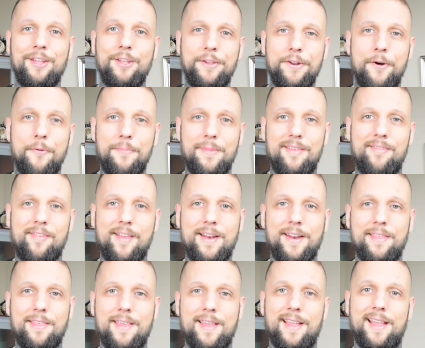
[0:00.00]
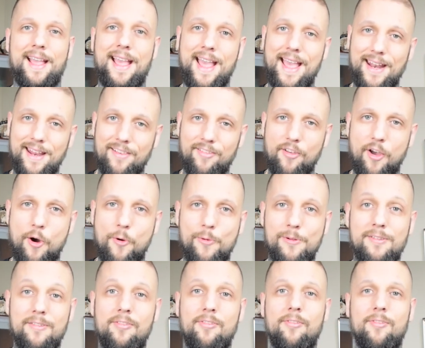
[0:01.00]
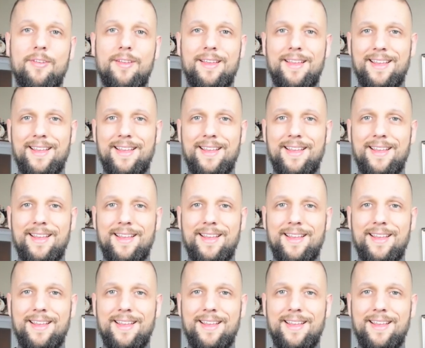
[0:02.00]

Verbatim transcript: you don't miss anything. And as always,